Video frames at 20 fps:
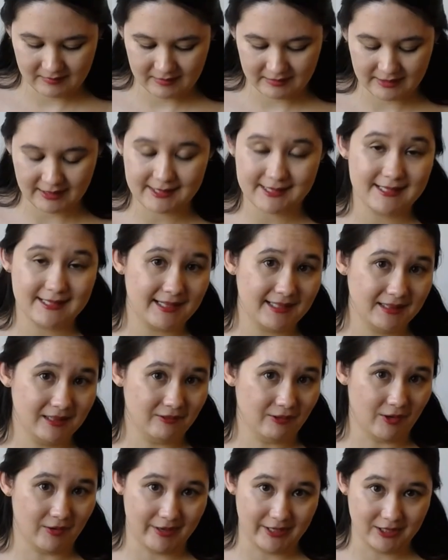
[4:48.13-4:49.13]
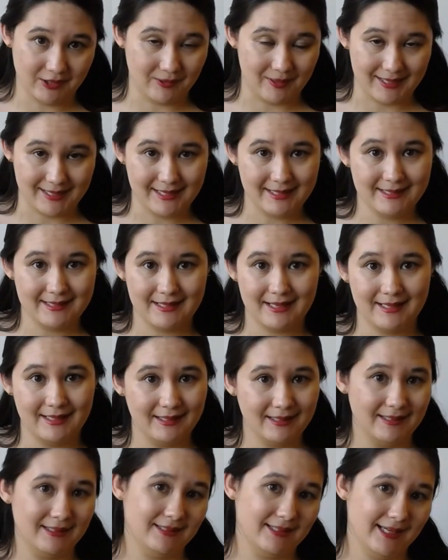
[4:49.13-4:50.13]
It's set in the Roaring '20s, and
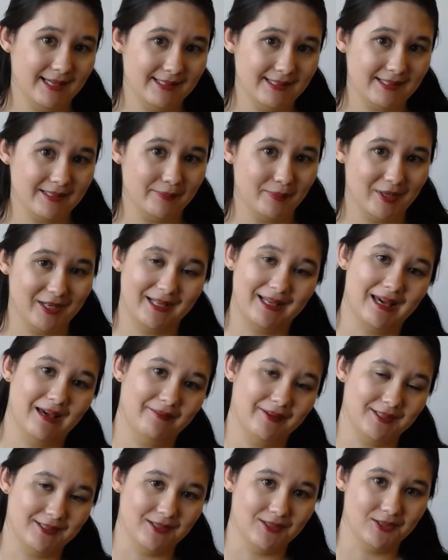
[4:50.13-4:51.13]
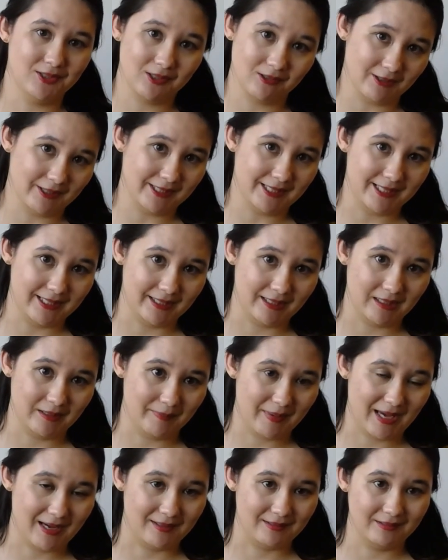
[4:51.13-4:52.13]
it contains some pretty heavy social critique
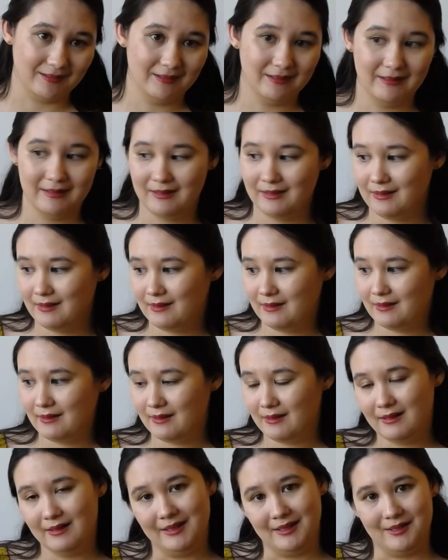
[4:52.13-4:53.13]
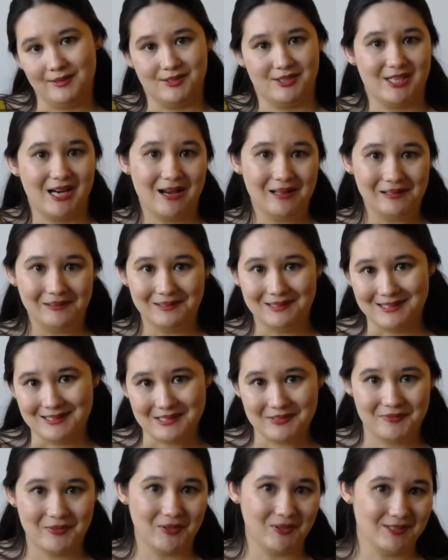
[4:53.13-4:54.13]
about, shallowness,
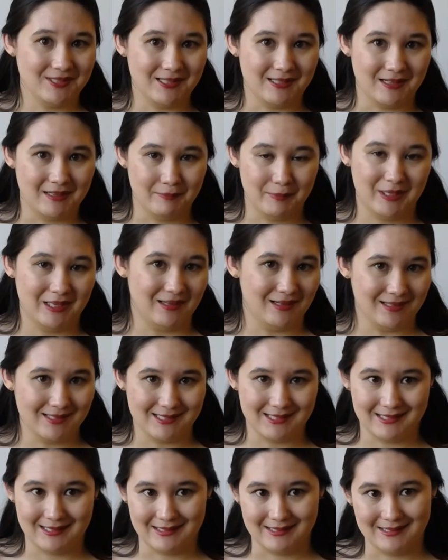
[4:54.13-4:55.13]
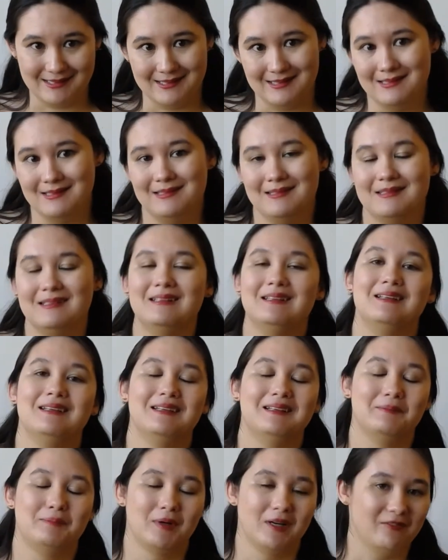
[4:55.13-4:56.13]
focus on appearances,
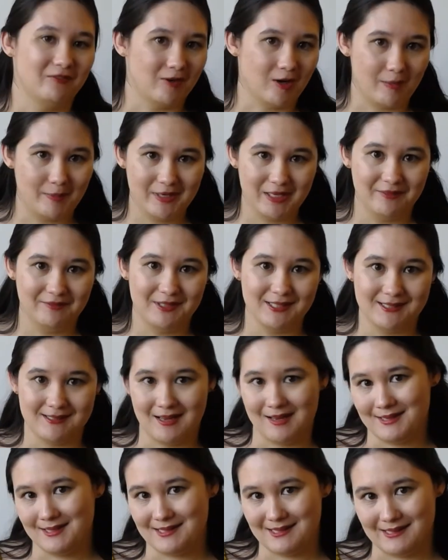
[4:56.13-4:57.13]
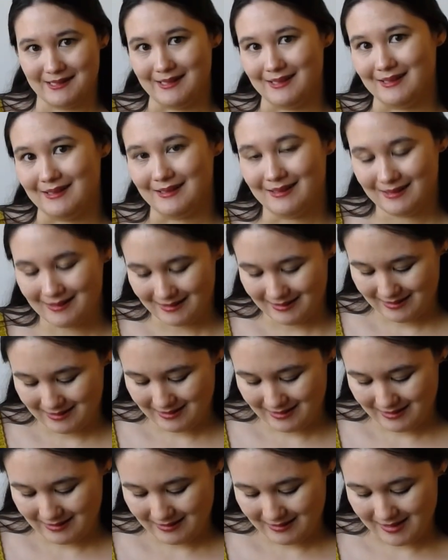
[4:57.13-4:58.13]
performative dishonesty,
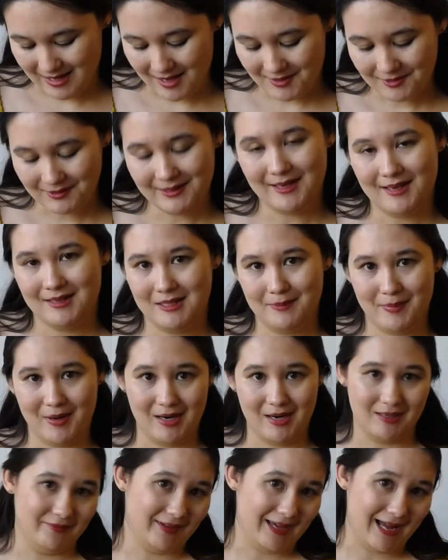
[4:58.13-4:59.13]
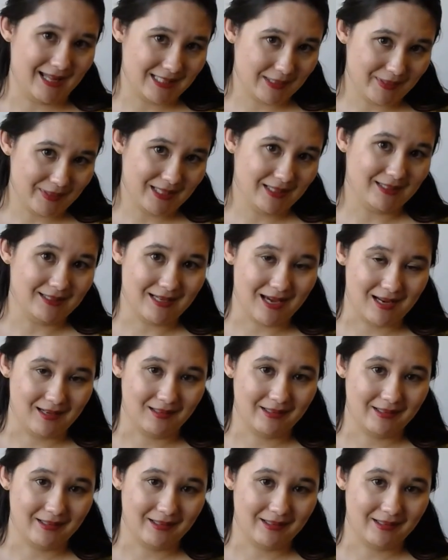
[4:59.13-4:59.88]
not only on the part of Gatsby, the title